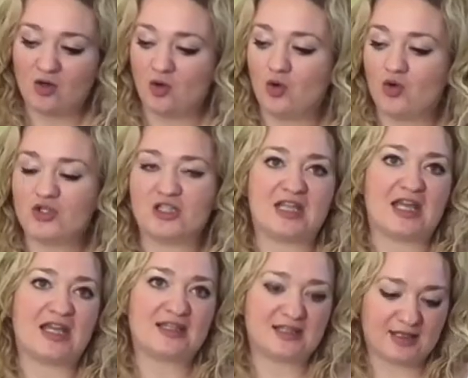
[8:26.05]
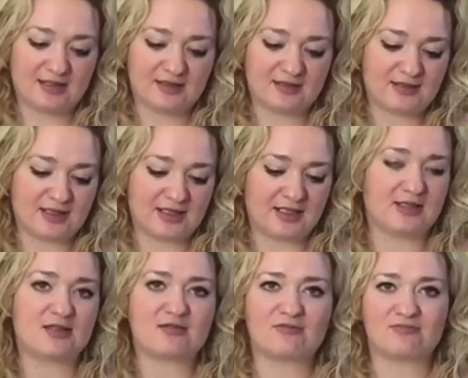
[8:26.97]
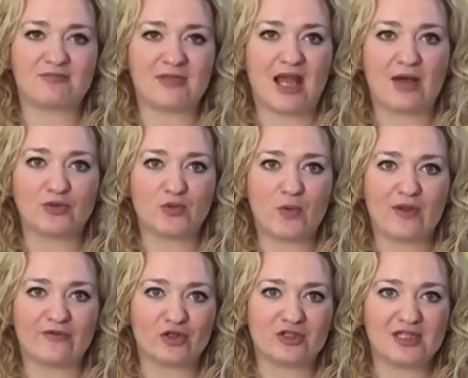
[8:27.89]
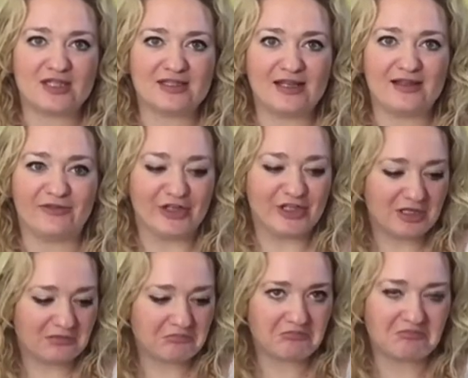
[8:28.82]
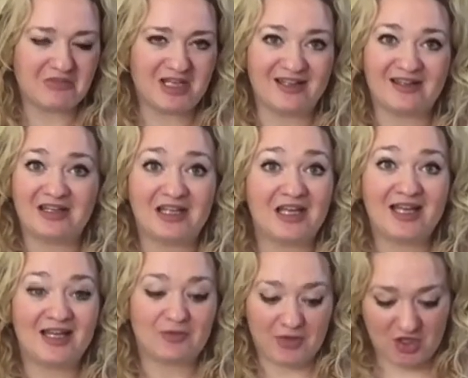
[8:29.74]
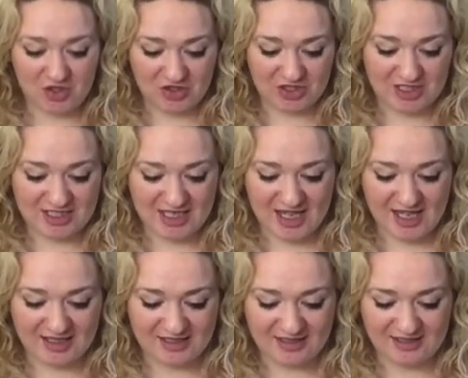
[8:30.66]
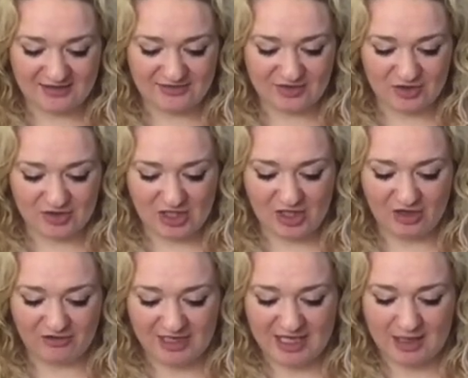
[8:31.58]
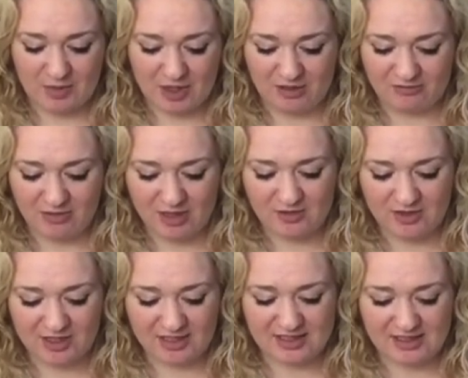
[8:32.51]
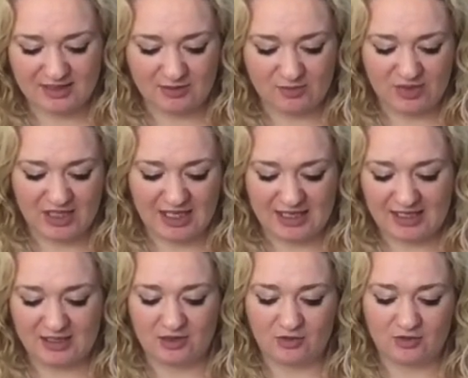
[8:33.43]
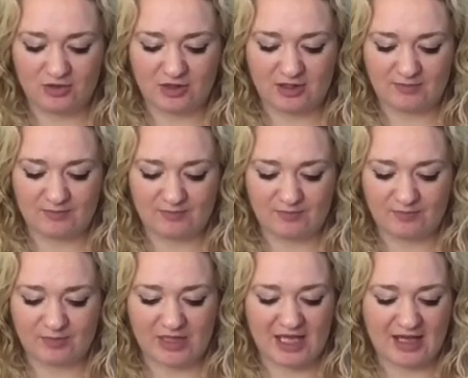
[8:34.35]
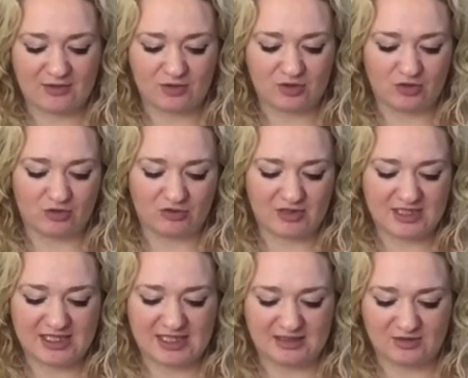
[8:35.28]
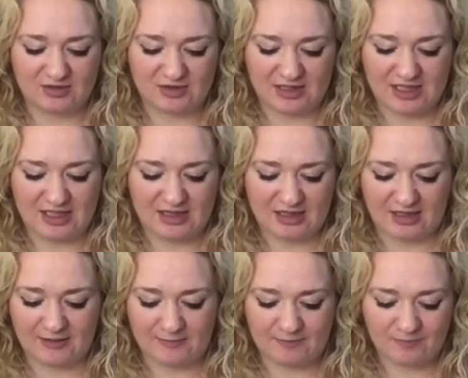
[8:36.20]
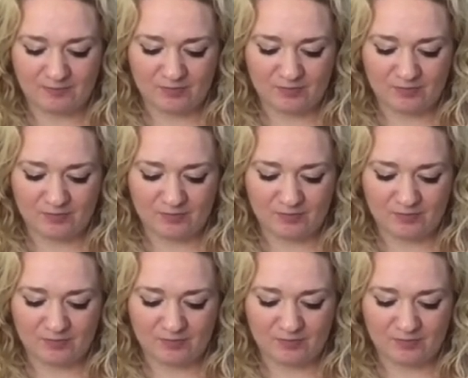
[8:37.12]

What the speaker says: ordered it, and how would we have got it delivered? We couldn't have got a lorry up our road, because it's completely non-ploughed, non-gritted, non-anything.